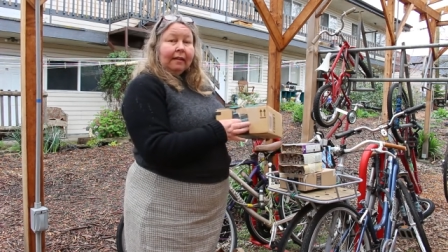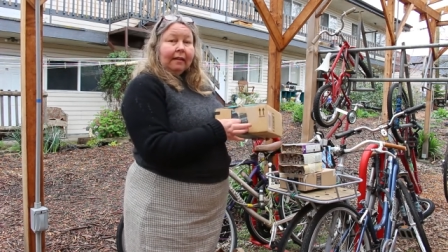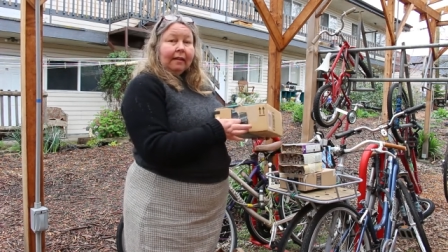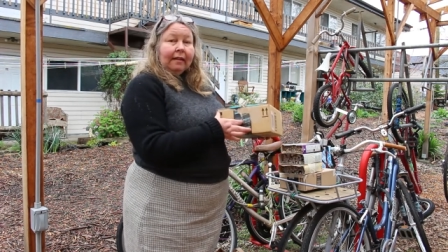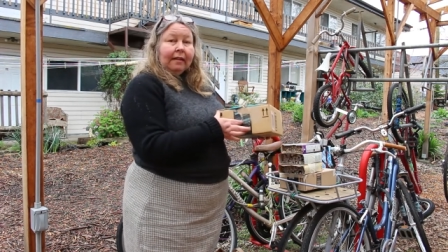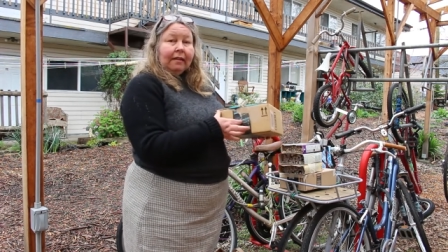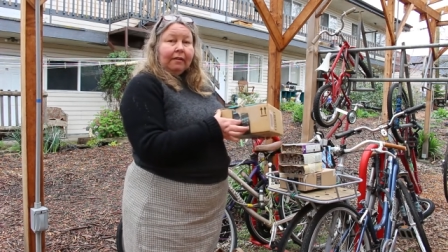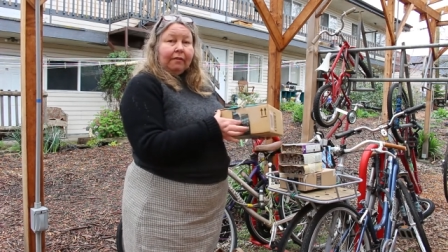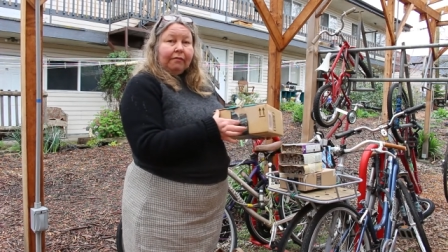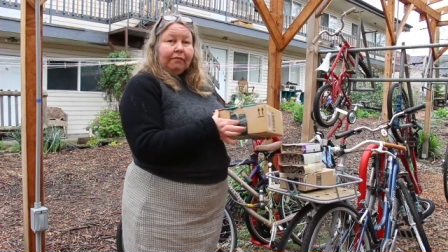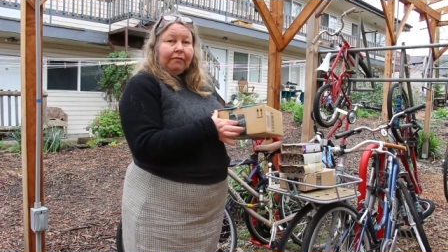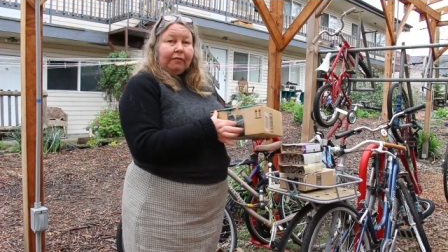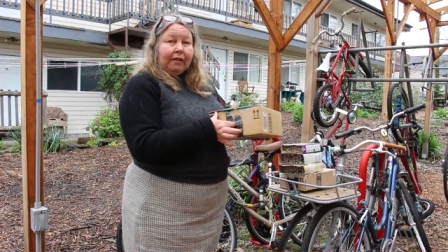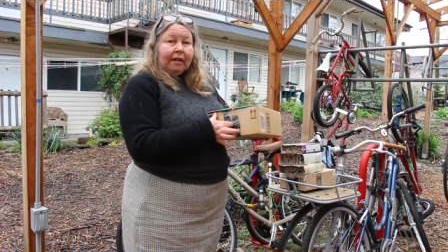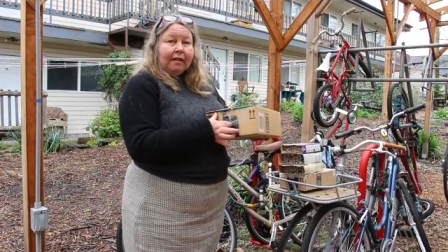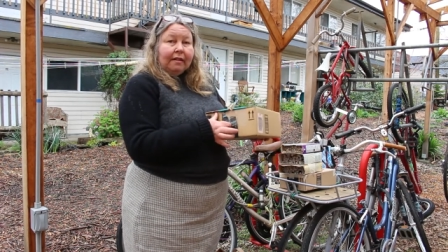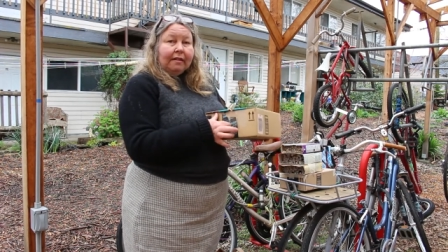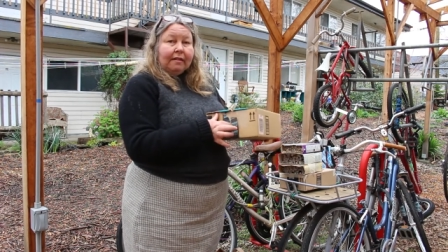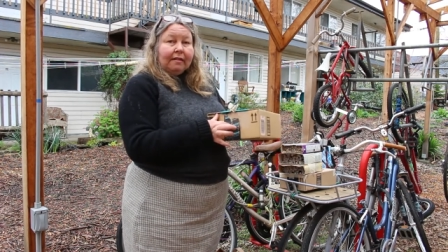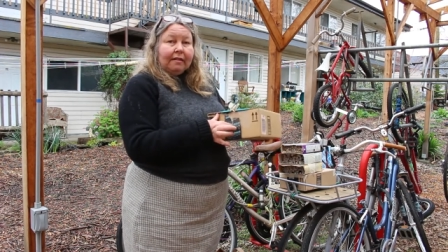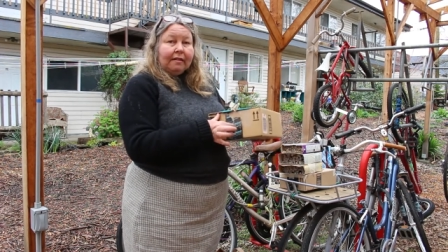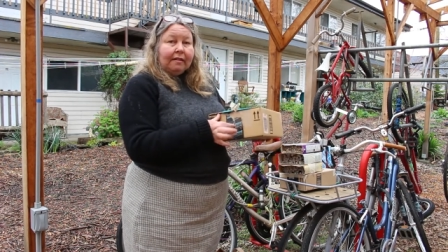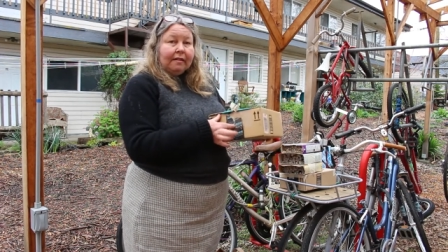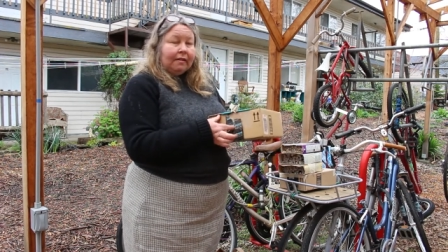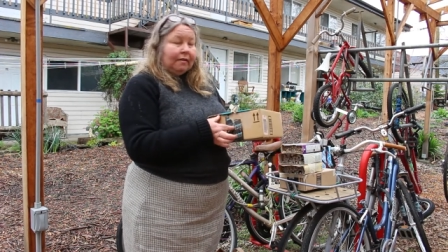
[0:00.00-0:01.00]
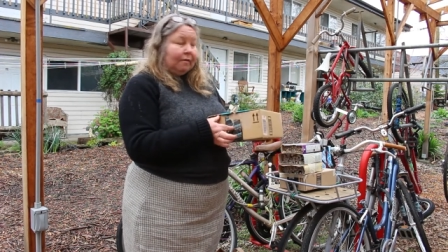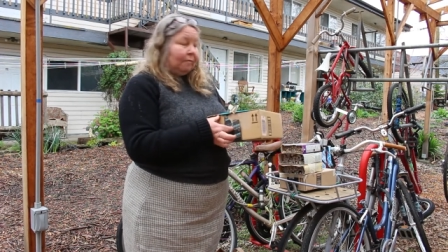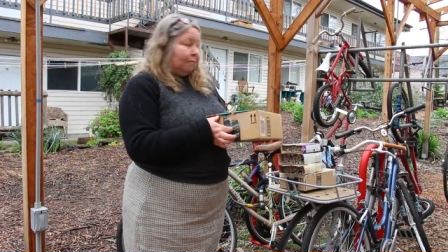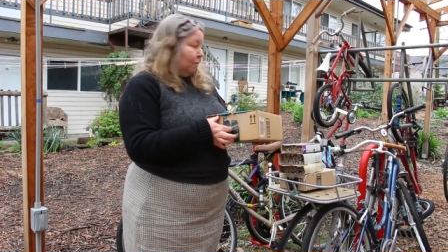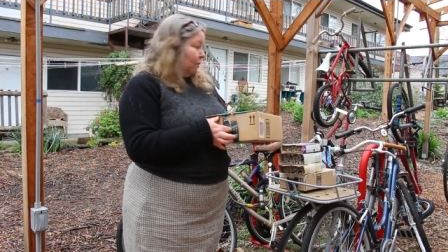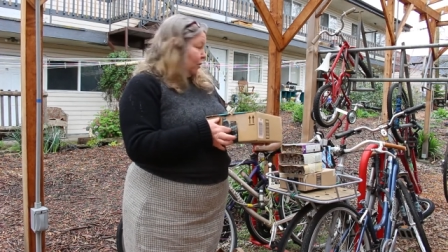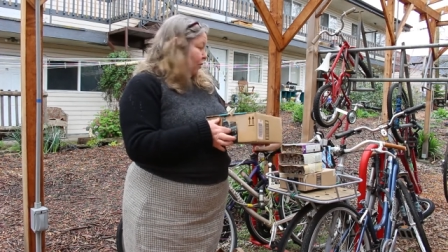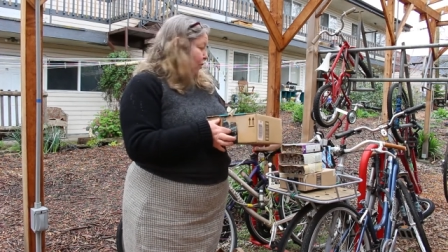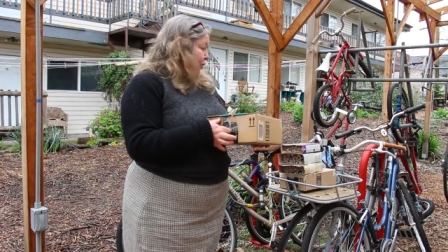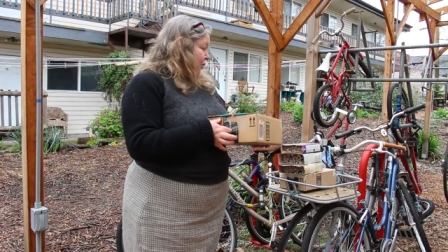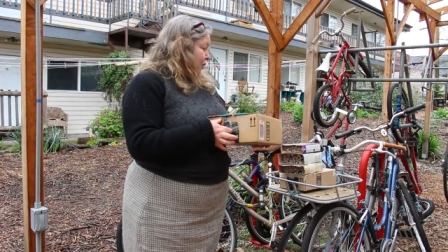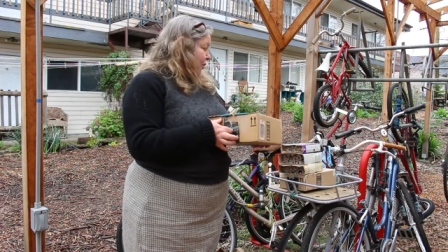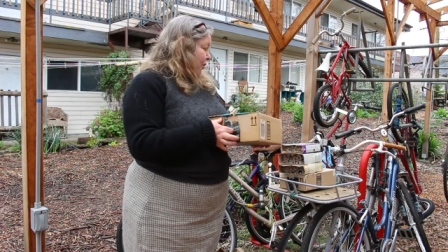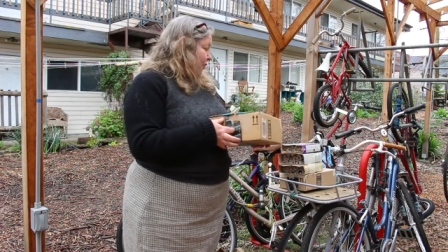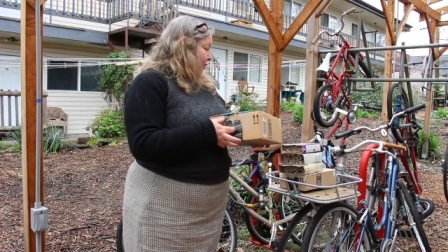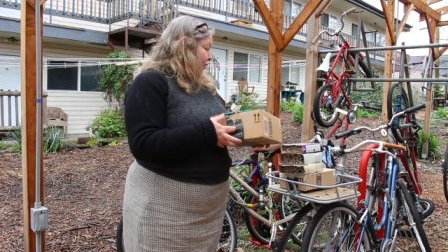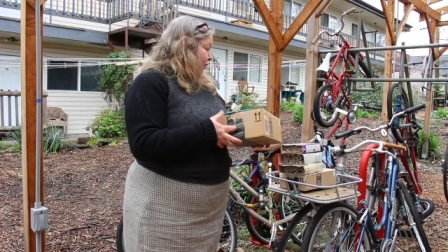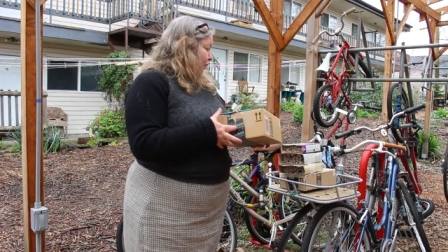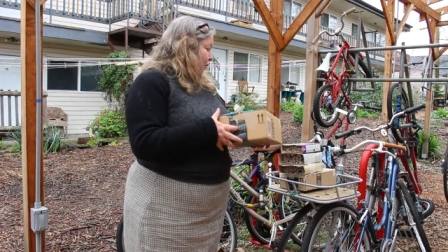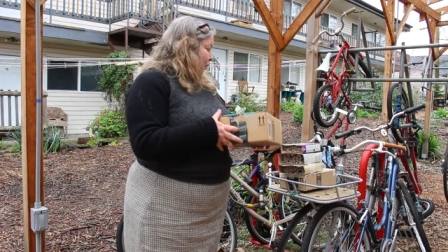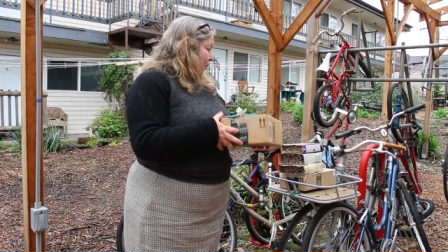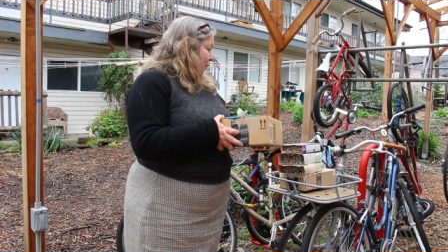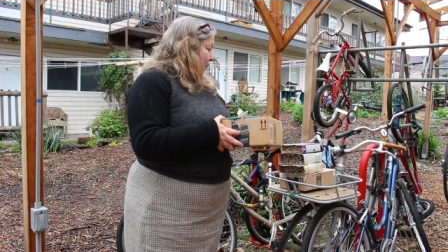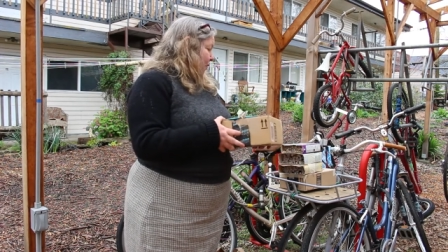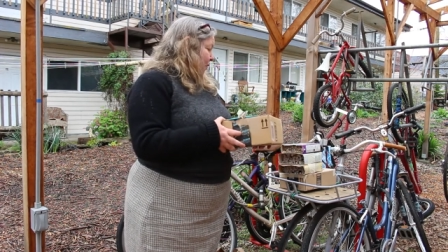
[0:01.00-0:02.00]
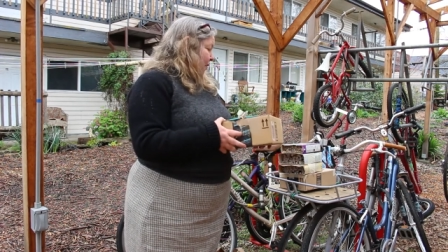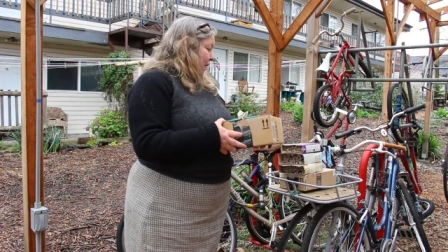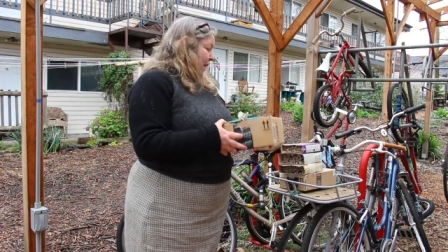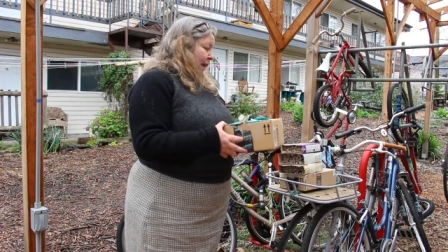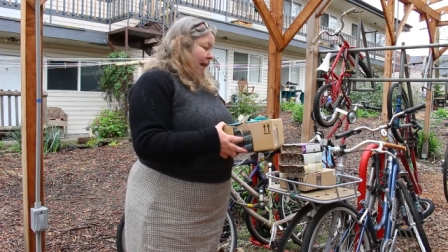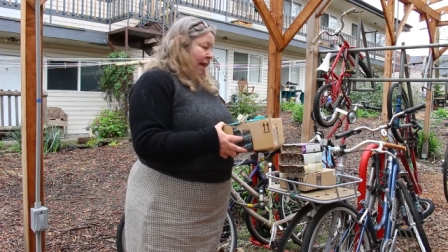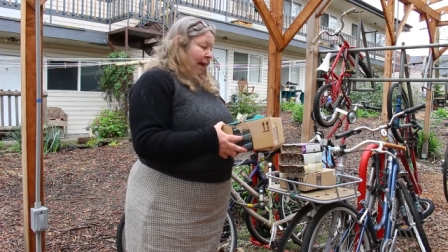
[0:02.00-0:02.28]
it in the front, the emergency hole,